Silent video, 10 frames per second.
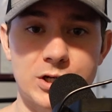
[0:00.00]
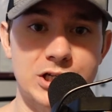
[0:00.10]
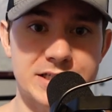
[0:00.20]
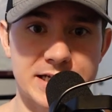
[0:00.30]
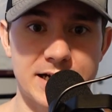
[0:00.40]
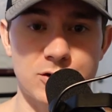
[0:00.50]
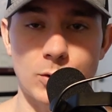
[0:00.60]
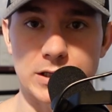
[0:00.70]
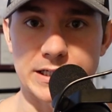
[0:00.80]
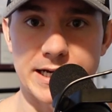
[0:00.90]
decide you
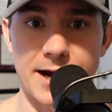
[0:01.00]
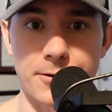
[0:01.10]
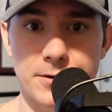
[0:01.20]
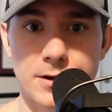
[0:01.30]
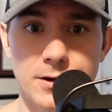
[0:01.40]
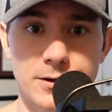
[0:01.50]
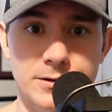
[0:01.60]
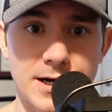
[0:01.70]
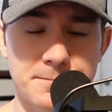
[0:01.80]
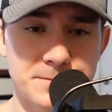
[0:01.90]
want to lean out.
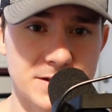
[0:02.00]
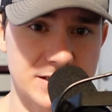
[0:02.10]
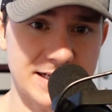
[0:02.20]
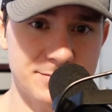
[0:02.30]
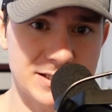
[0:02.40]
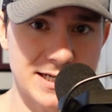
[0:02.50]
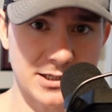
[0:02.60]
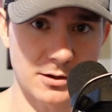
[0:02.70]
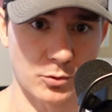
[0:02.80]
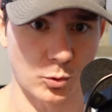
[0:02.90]
Okay, so that's
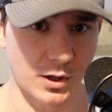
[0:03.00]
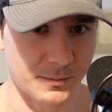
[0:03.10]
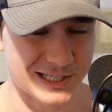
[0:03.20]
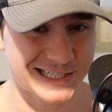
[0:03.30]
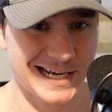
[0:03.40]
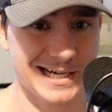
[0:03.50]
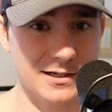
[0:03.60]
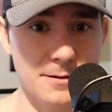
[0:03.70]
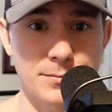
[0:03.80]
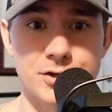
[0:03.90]
mistake number one. Mistake
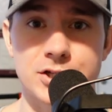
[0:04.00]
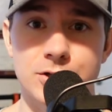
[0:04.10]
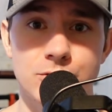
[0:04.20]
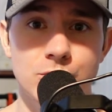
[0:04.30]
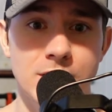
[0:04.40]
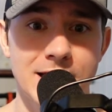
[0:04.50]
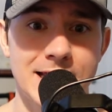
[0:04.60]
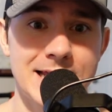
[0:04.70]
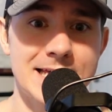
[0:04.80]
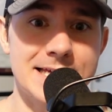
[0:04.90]
number two
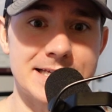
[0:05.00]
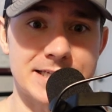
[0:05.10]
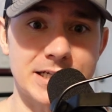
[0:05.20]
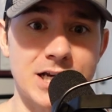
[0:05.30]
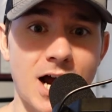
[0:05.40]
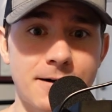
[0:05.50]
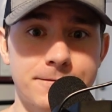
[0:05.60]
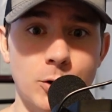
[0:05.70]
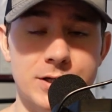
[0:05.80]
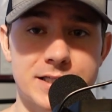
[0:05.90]
is not
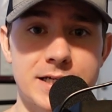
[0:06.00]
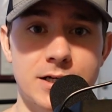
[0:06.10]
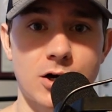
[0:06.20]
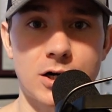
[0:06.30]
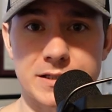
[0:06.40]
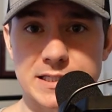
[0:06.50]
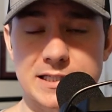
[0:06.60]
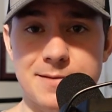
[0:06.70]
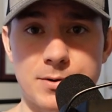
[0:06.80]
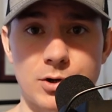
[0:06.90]
focusing on
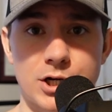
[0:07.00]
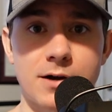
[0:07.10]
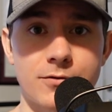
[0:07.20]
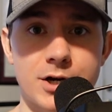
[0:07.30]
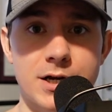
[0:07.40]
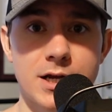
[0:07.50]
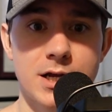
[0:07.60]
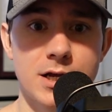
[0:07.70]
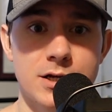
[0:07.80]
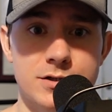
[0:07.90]
sleep and recovery.
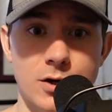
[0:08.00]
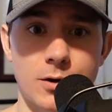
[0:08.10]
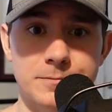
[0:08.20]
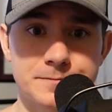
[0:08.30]
So